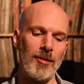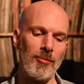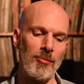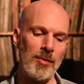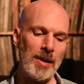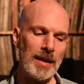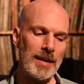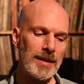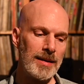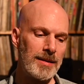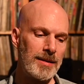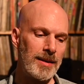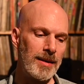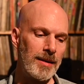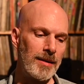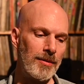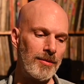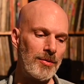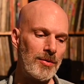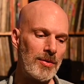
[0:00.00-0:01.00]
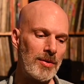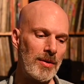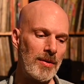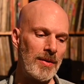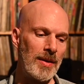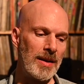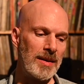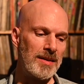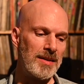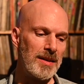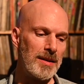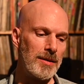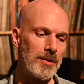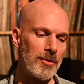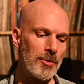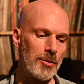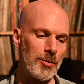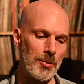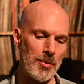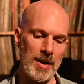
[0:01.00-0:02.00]
relatives that
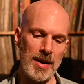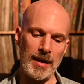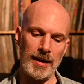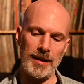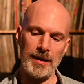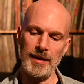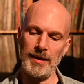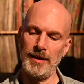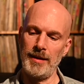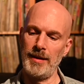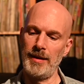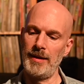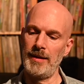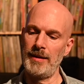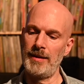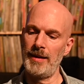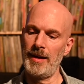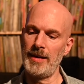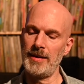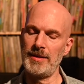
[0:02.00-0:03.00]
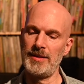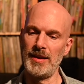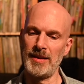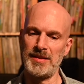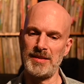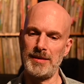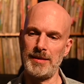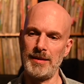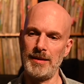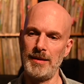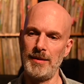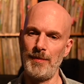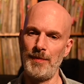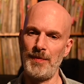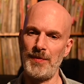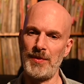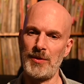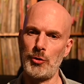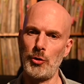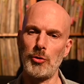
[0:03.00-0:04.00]
didn't drink. They just
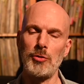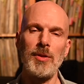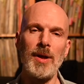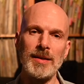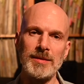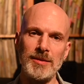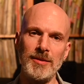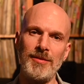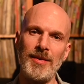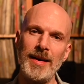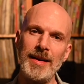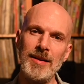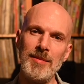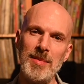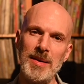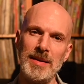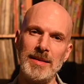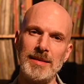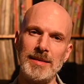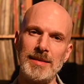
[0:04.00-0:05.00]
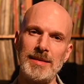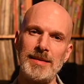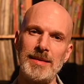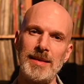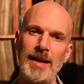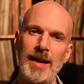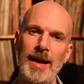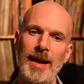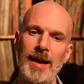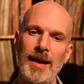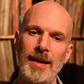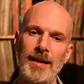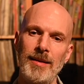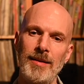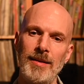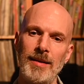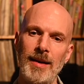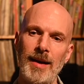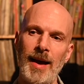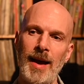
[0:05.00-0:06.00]
took lots of vitamins and
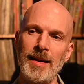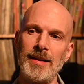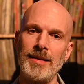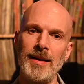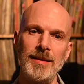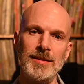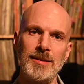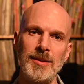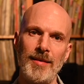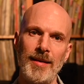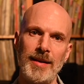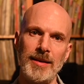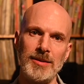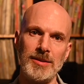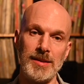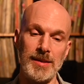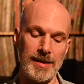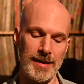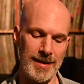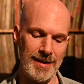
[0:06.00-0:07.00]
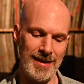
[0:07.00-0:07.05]
had tons of energy.